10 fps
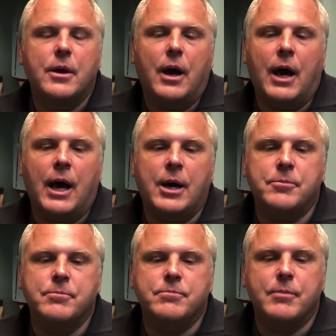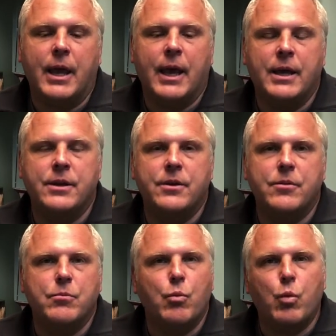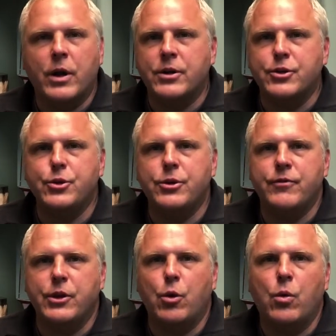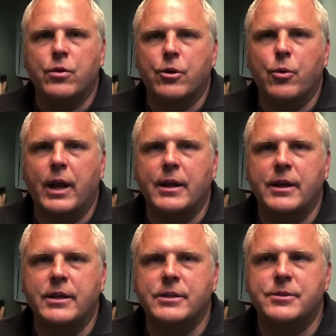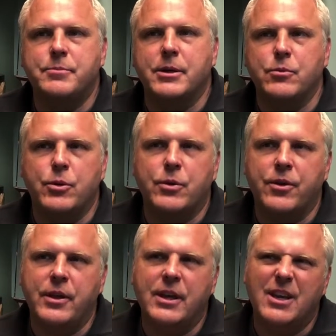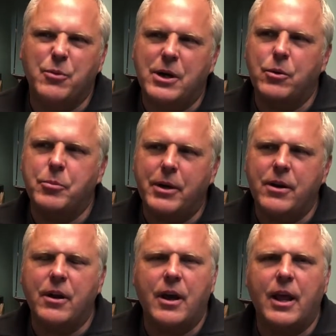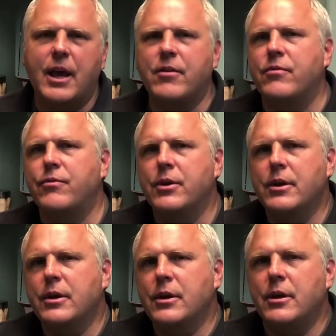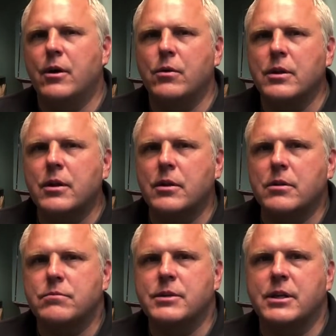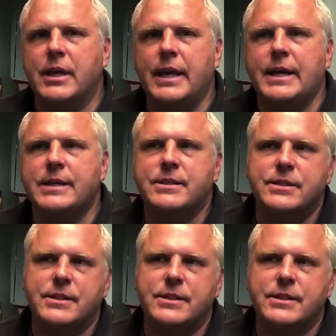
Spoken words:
and 1 or 2 of the older grandkids. But we were thinking, well, we better not have, you know, little kids